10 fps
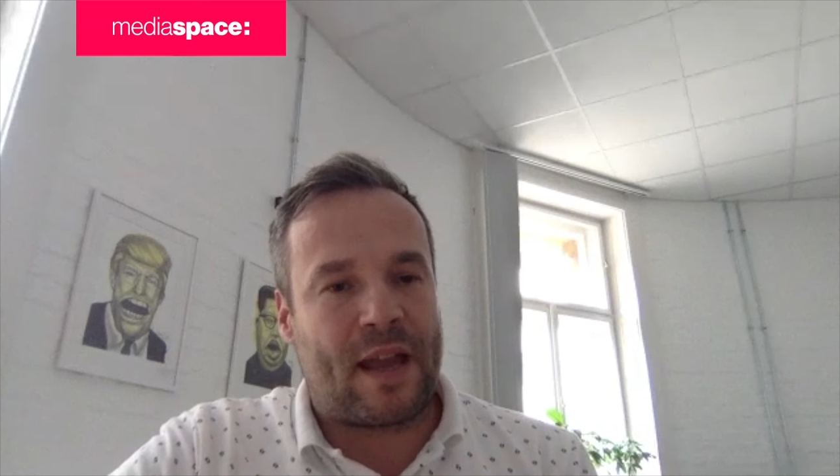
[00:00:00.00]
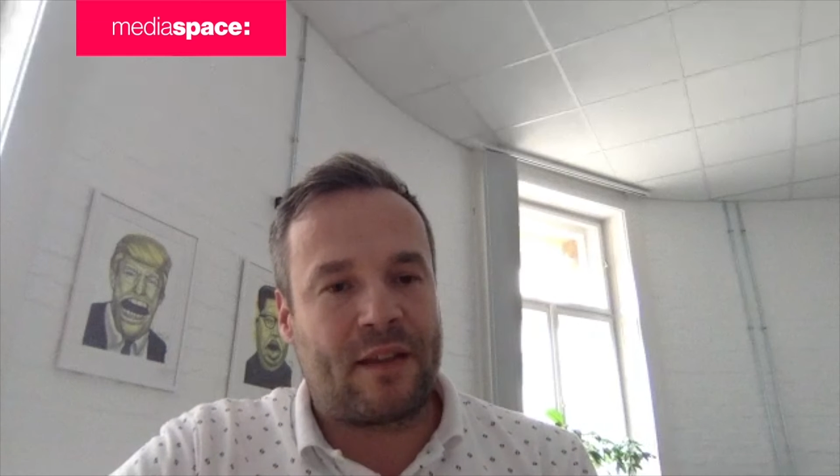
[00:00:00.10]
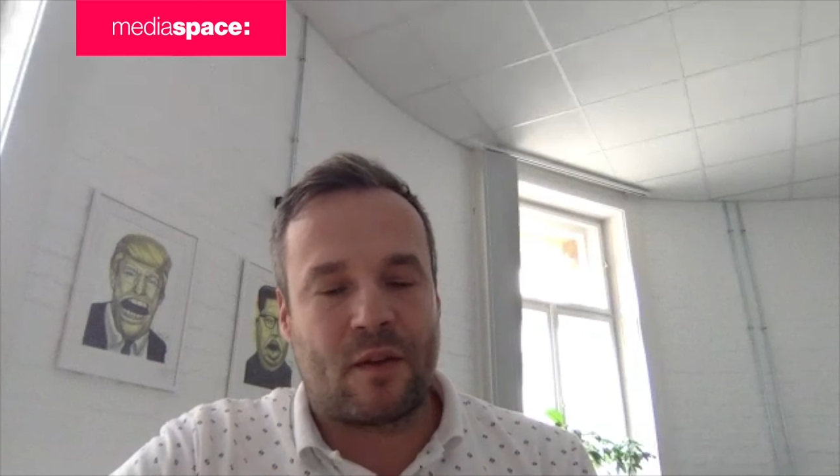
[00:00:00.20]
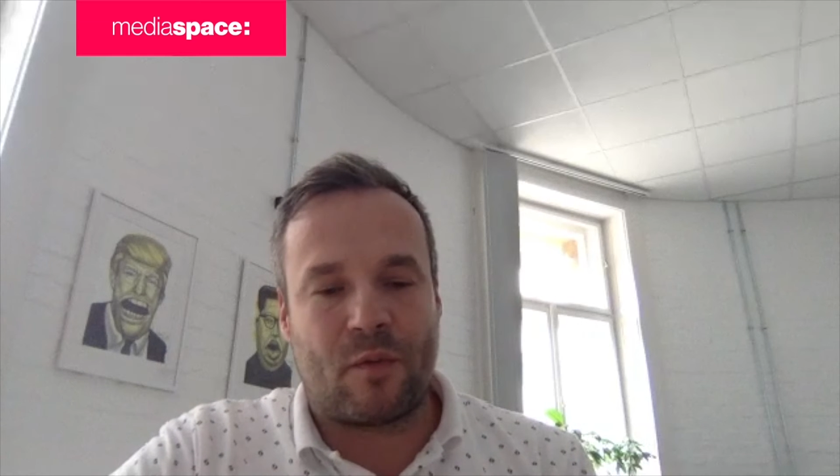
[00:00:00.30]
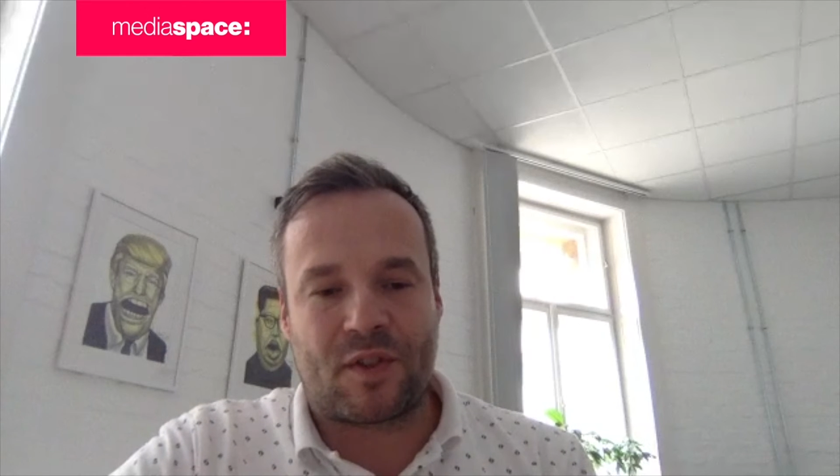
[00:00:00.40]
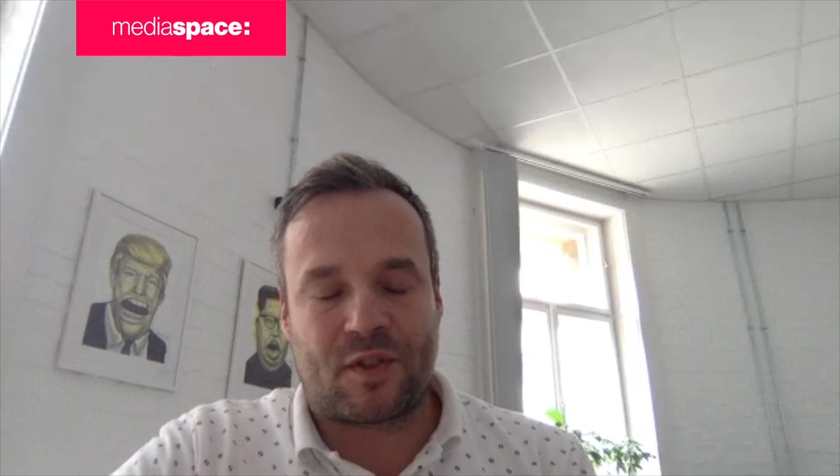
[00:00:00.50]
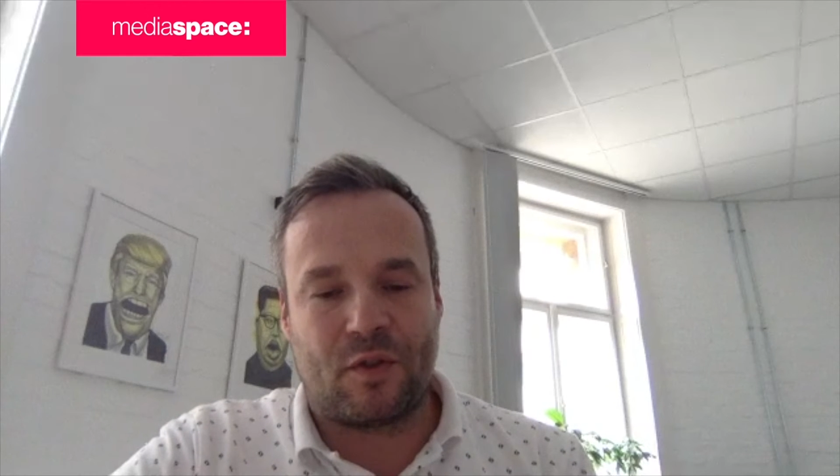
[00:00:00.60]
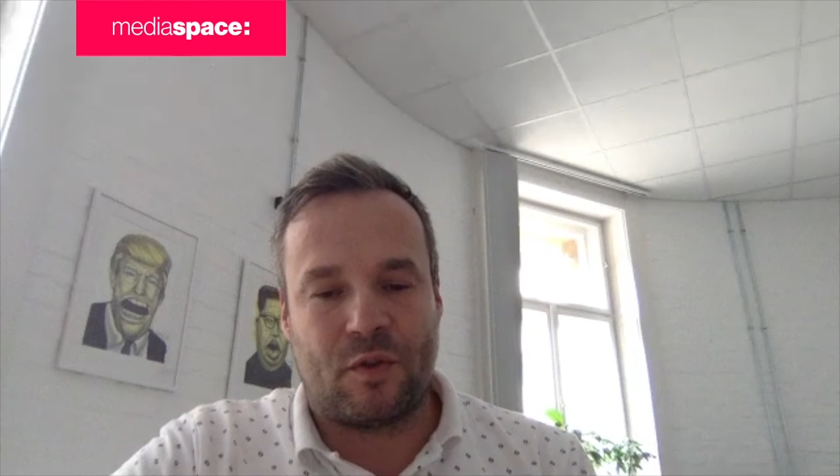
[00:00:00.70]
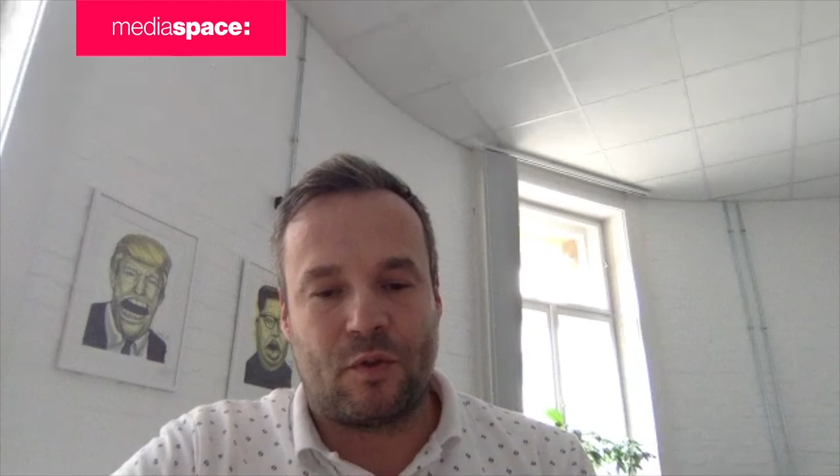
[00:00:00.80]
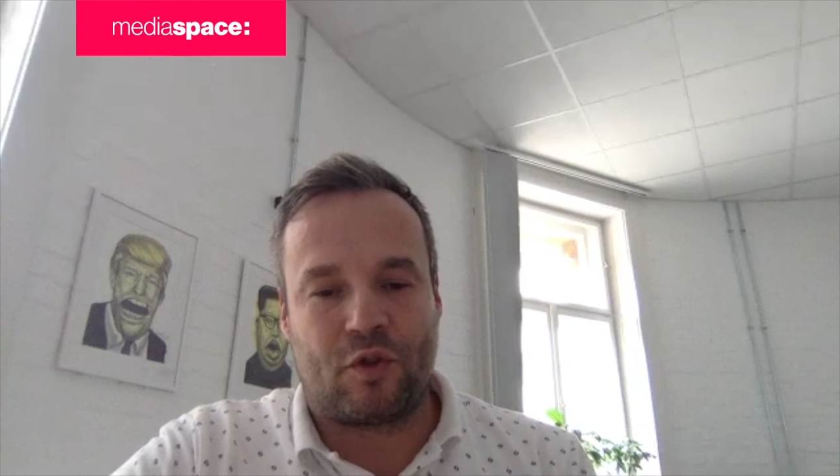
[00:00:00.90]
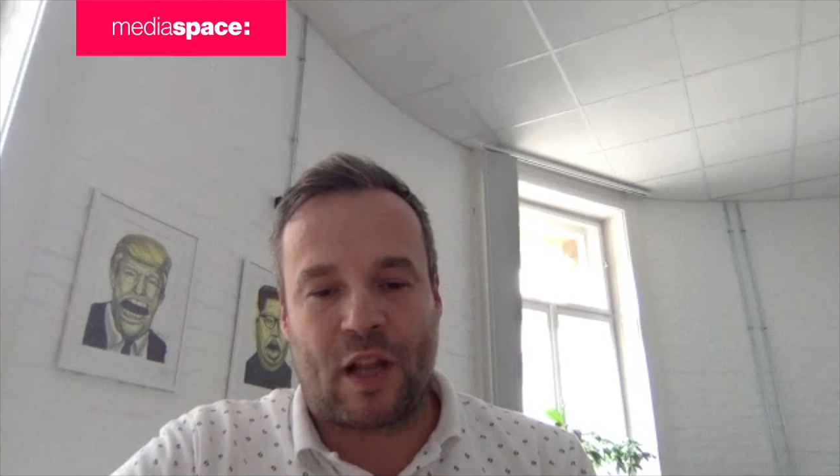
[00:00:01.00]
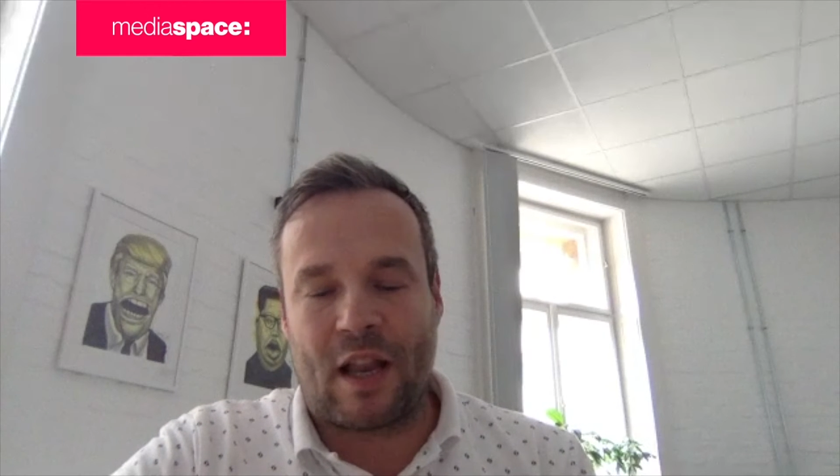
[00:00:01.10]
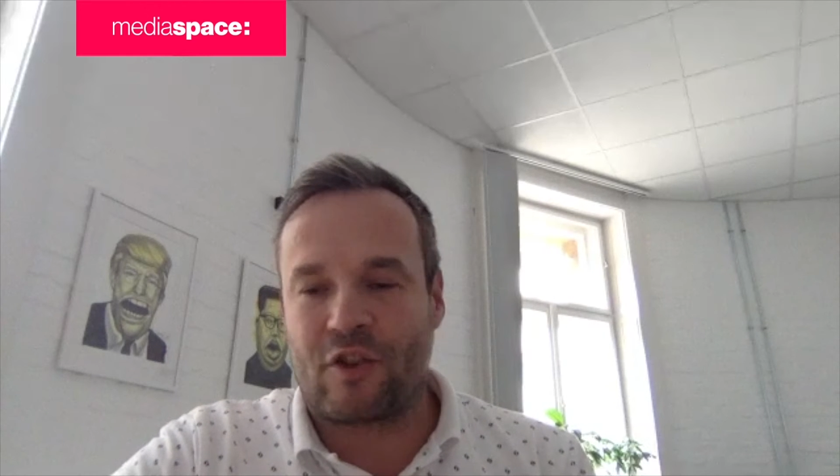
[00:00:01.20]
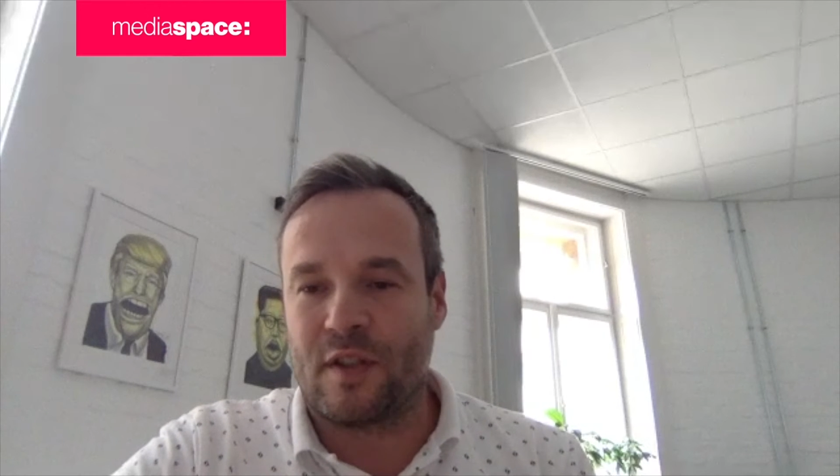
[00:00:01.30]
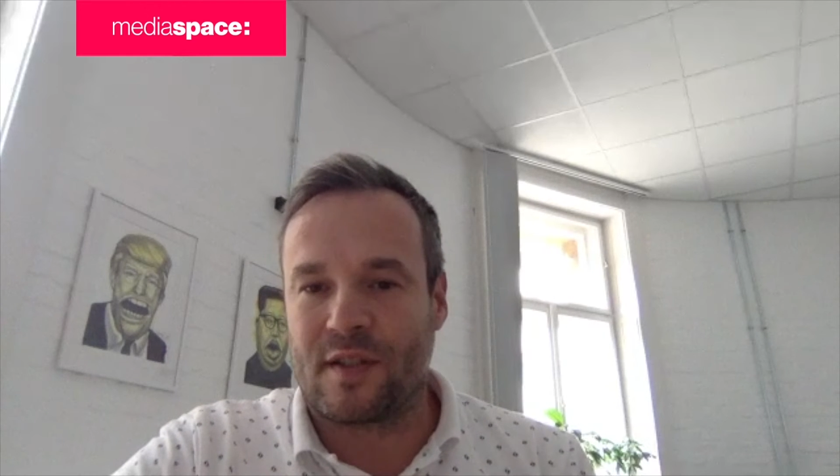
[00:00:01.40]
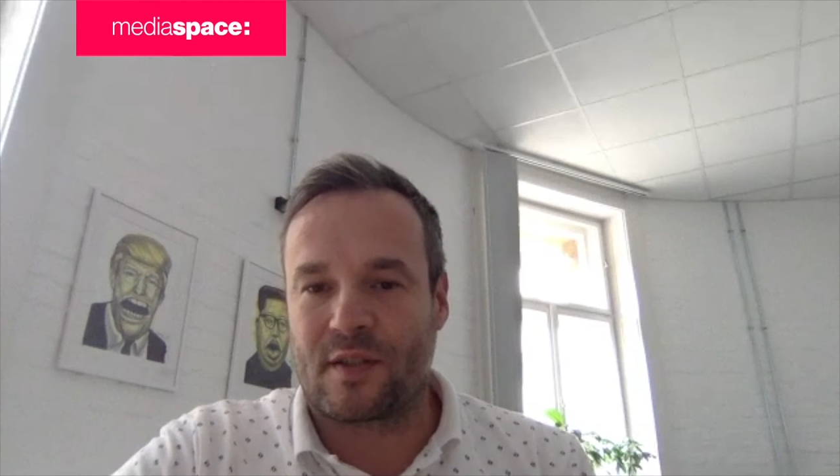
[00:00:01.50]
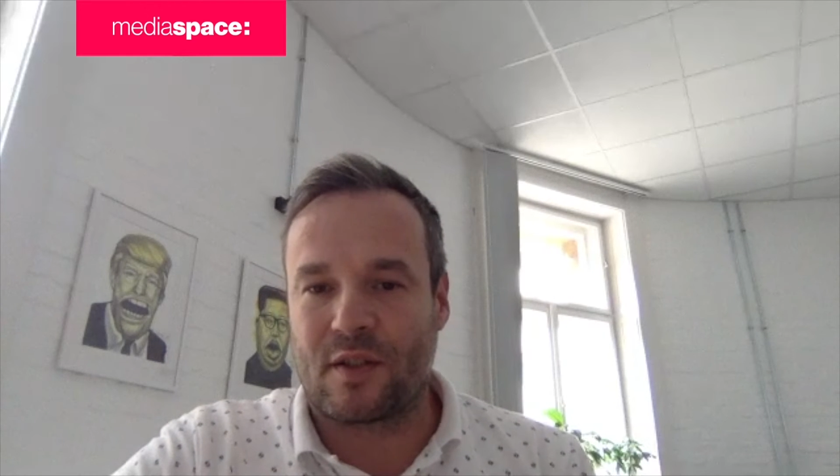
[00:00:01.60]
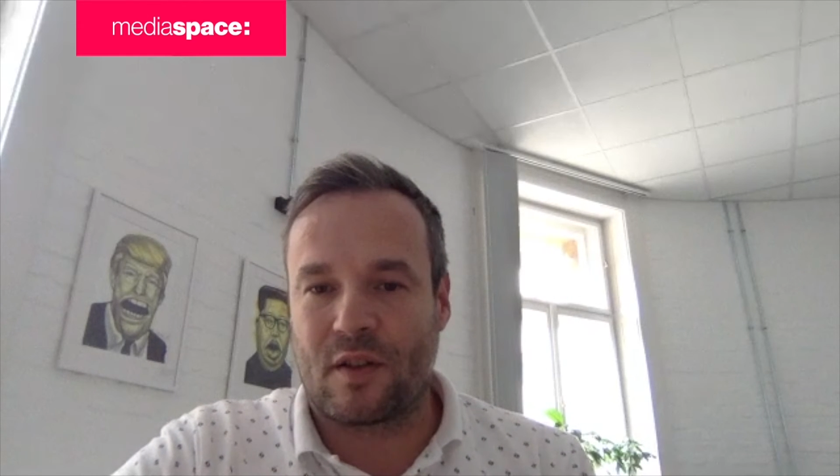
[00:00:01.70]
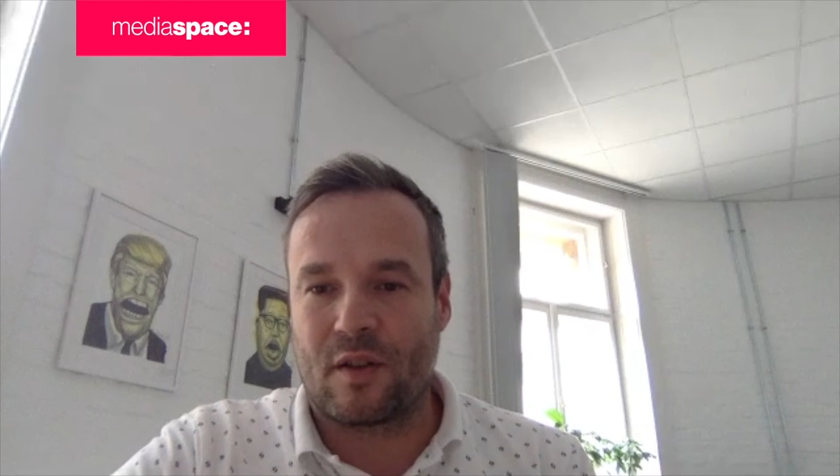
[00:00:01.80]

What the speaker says: idea was to challenge this